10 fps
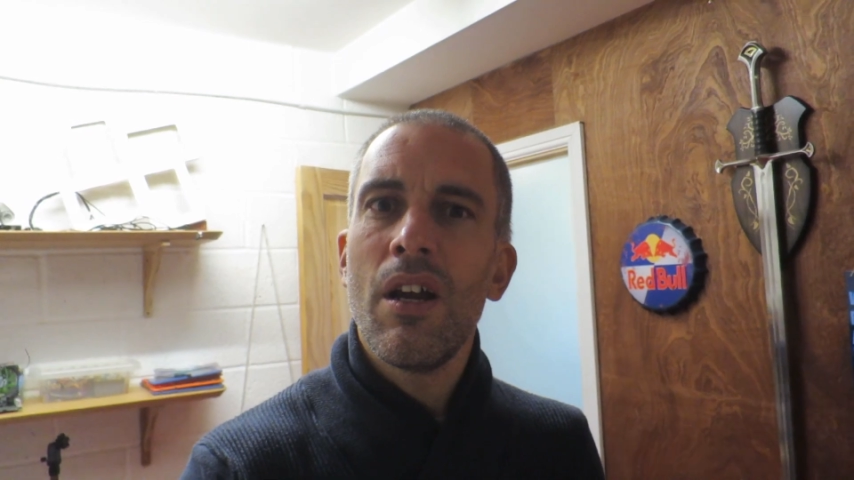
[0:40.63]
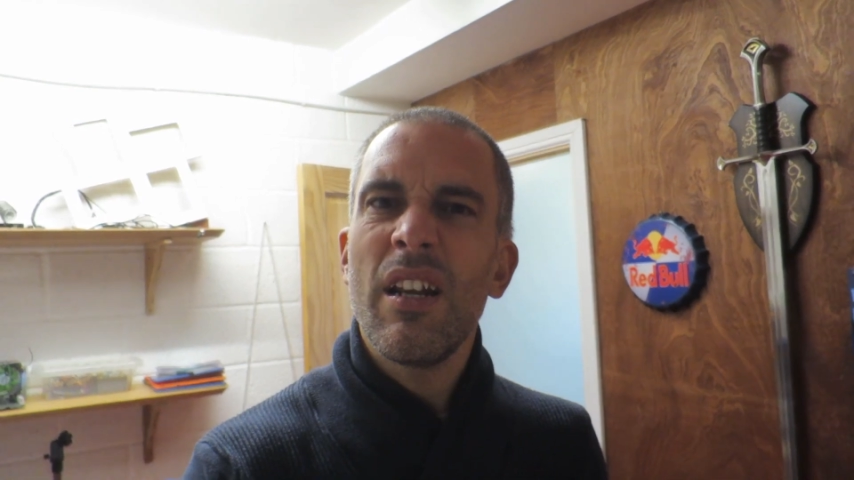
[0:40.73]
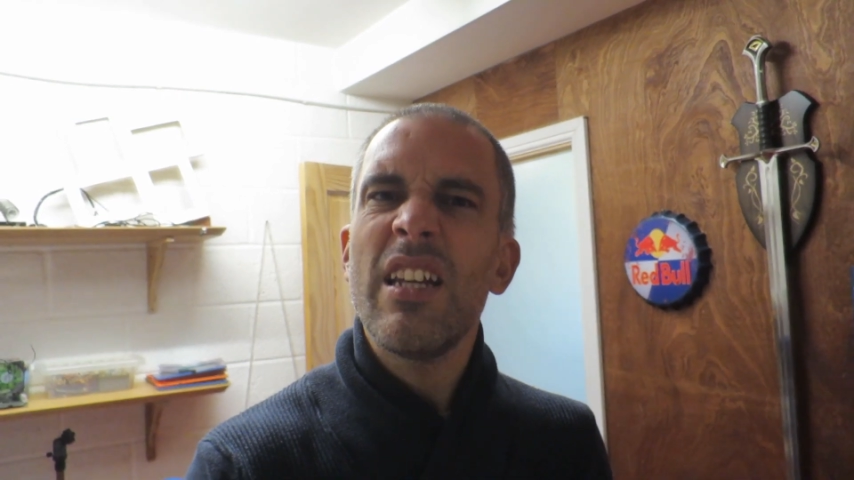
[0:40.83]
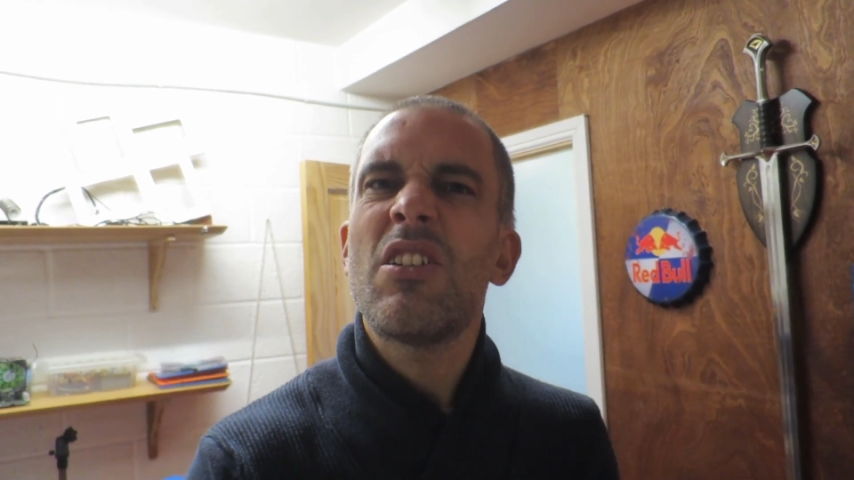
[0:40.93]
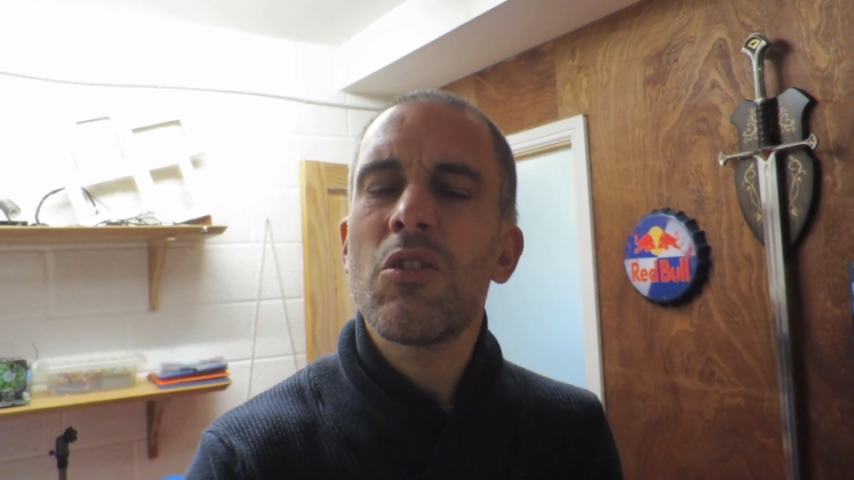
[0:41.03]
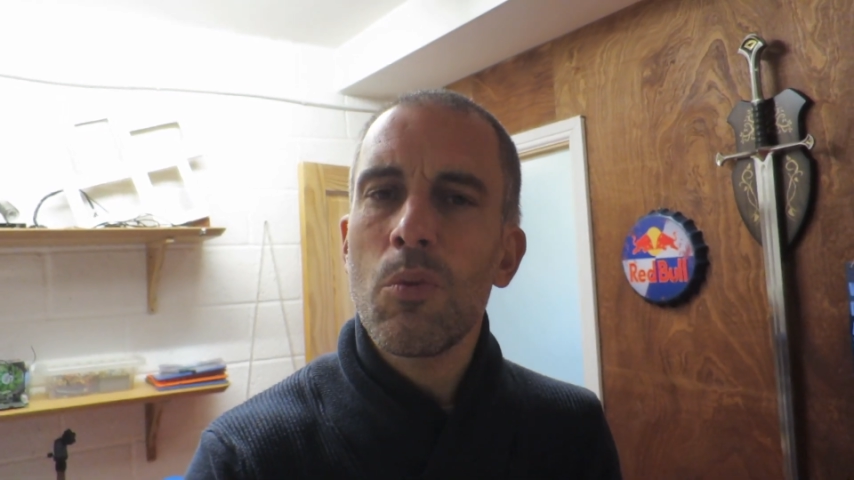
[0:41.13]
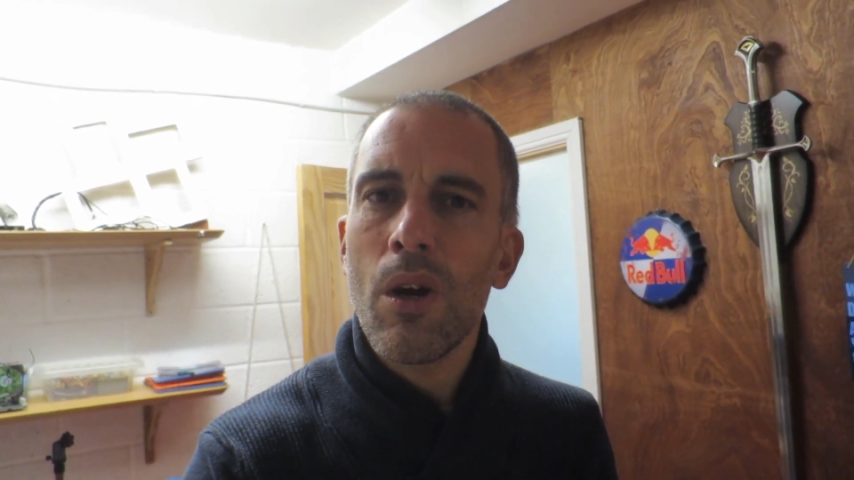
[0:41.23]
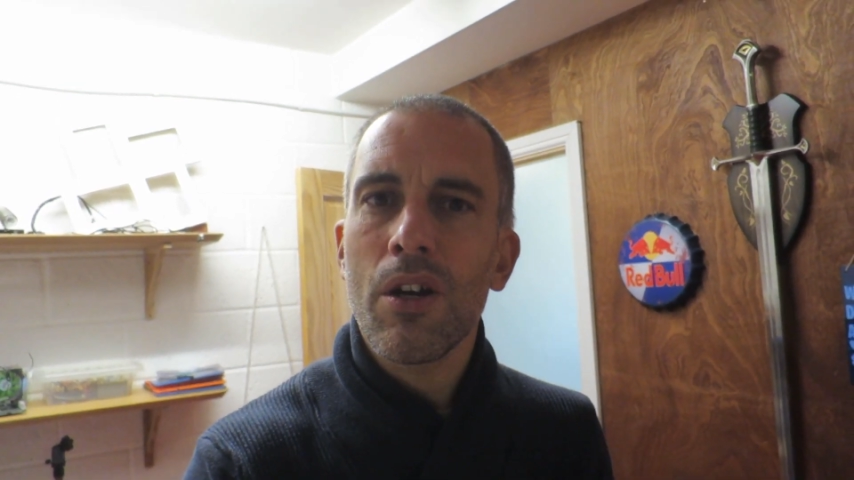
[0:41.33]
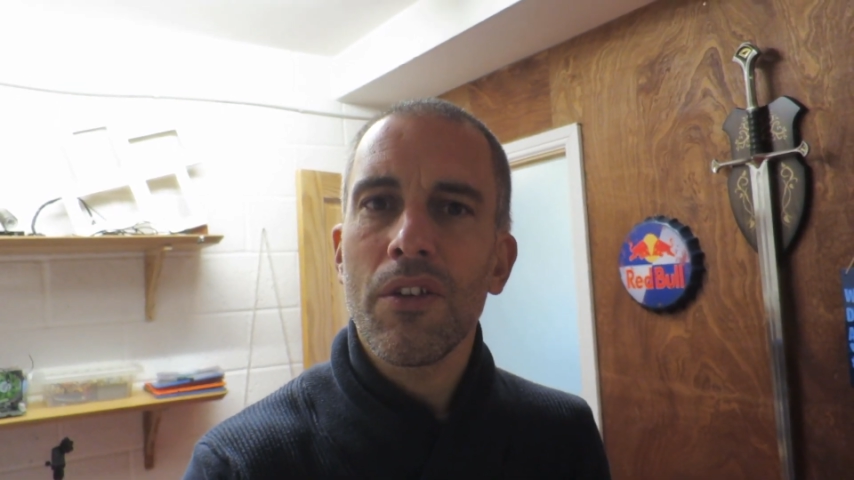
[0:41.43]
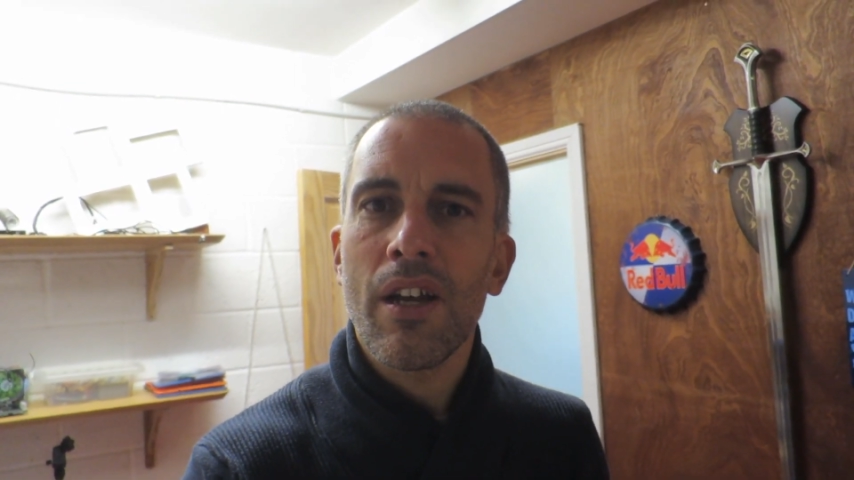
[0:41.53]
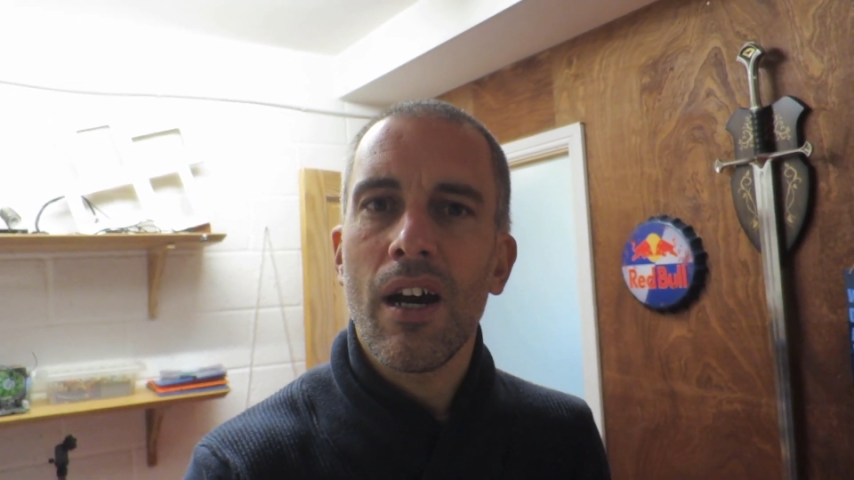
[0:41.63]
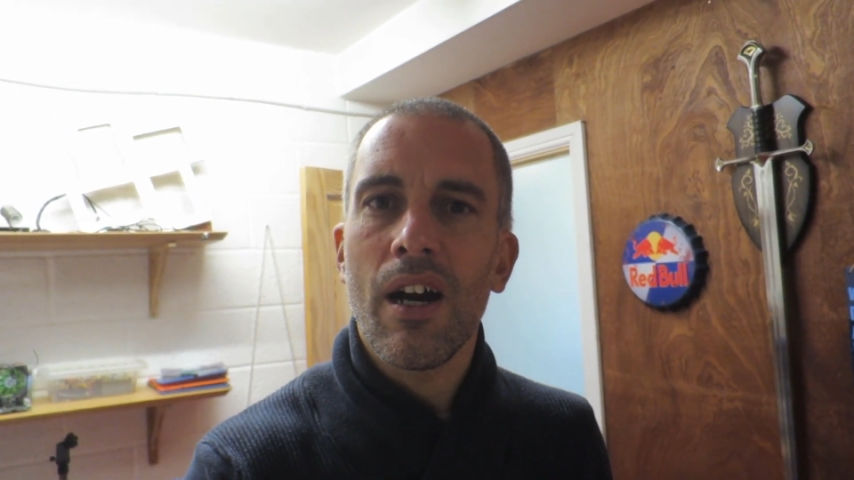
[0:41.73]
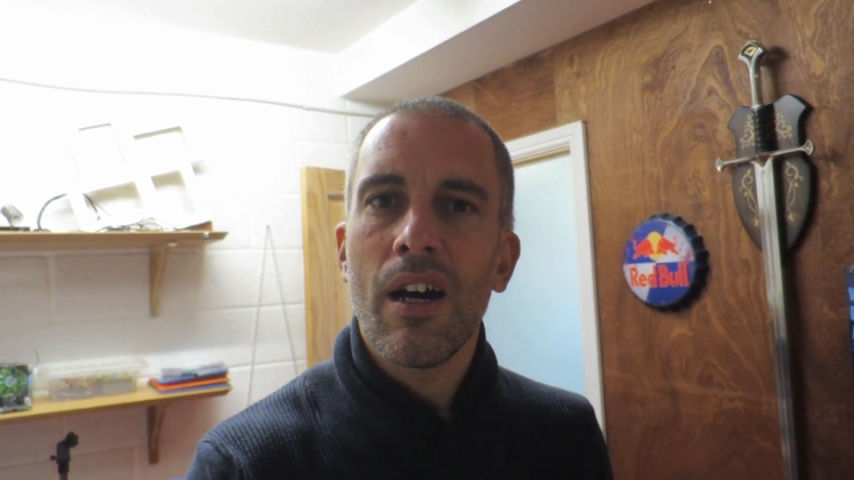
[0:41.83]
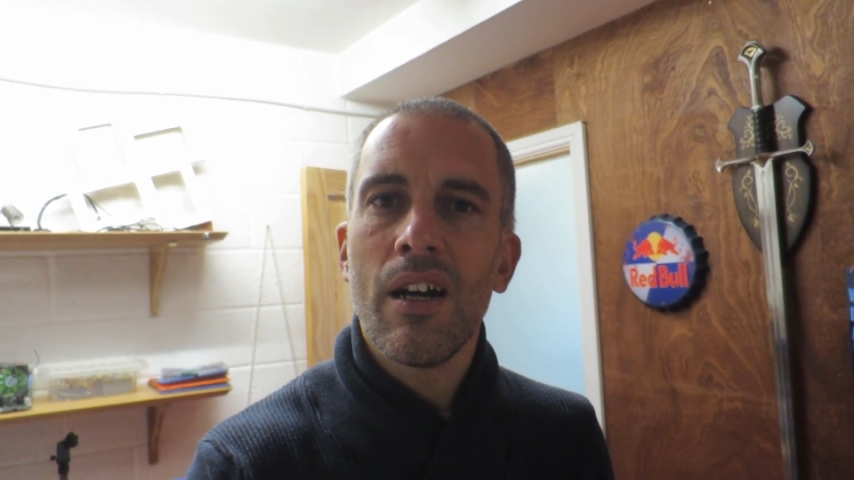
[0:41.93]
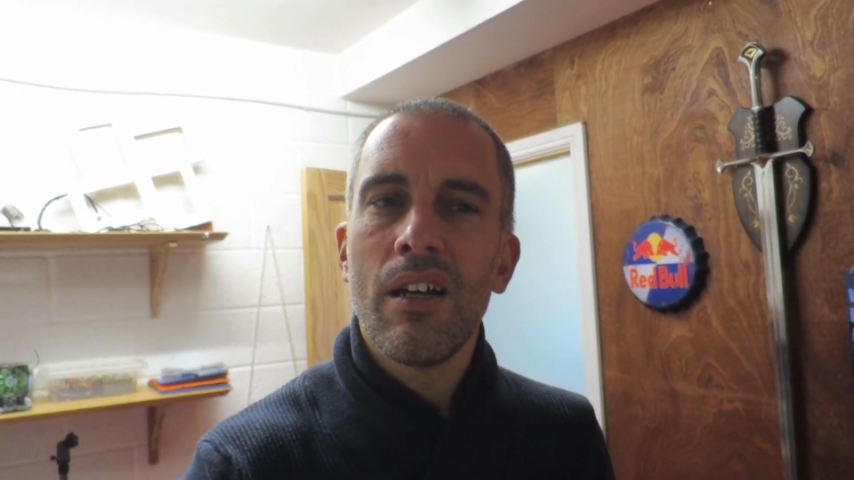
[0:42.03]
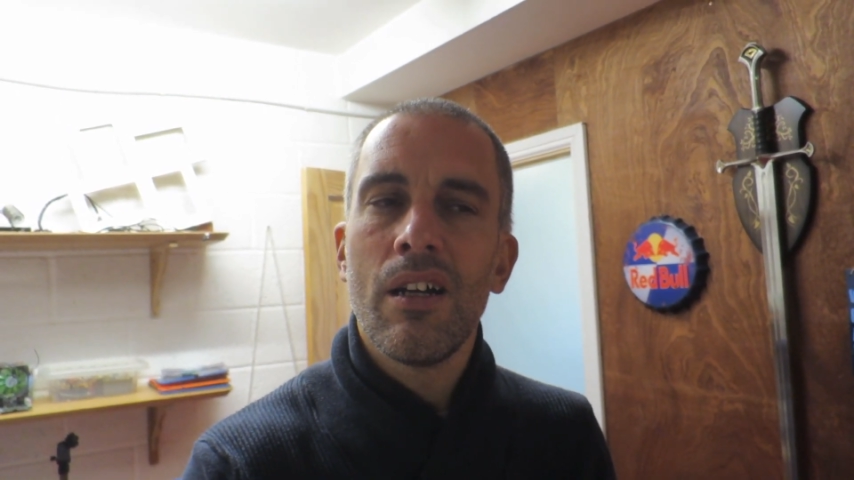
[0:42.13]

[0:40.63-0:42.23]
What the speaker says: need to do some work on the car.